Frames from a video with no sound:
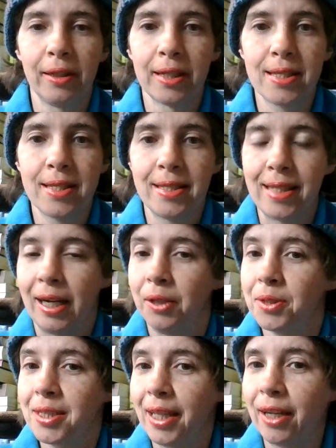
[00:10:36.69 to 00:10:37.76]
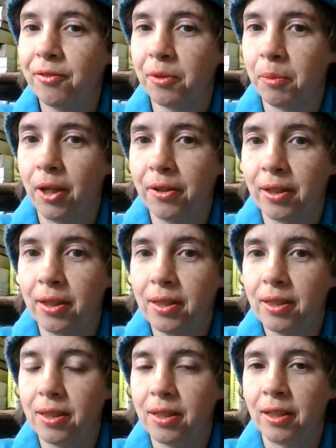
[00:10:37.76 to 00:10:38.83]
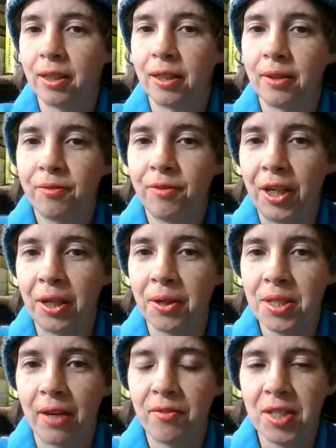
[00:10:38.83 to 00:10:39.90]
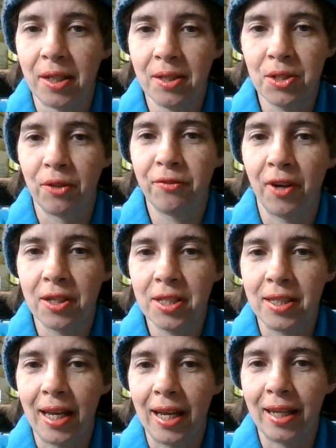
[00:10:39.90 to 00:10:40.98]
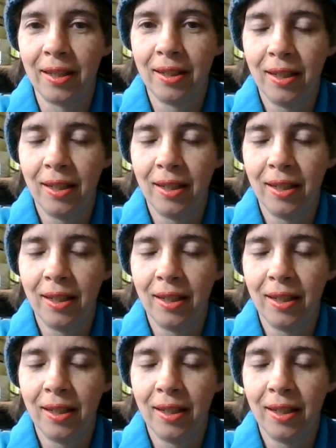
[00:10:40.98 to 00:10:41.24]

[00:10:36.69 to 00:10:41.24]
It sounds like, from all the videos I've seen so far today,